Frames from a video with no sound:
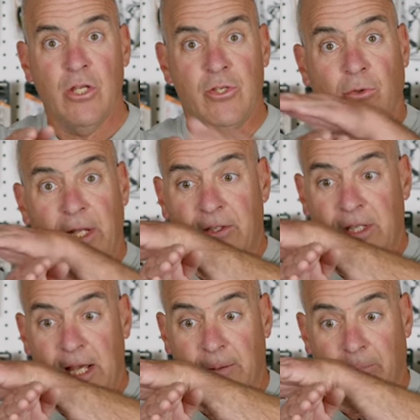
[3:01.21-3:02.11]
So let's
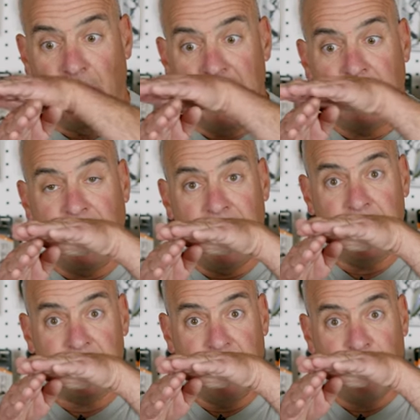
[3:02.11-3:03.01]
say the break
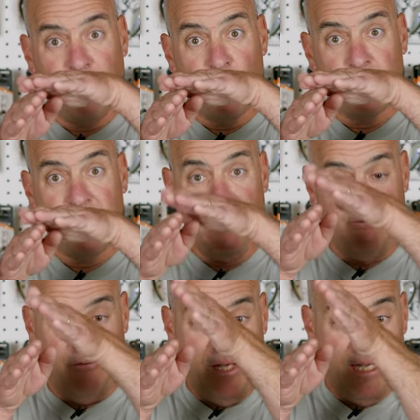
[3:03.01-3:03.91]
line is at
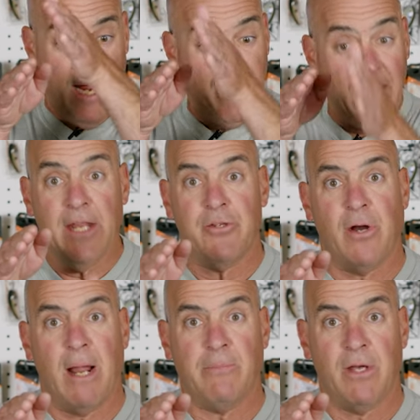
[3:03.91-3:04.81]
14 feet and then it
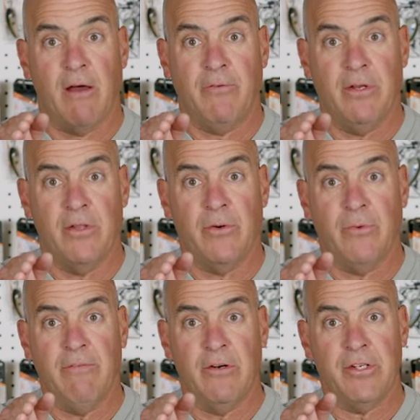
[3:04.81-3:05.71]
drops off into the
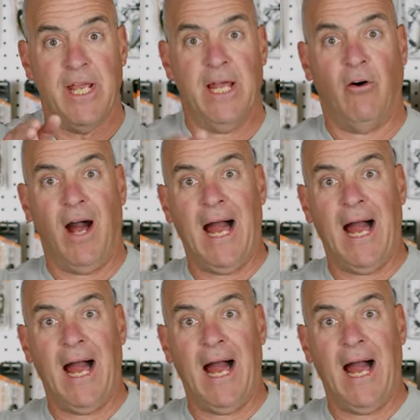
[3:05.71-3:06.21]
river channel.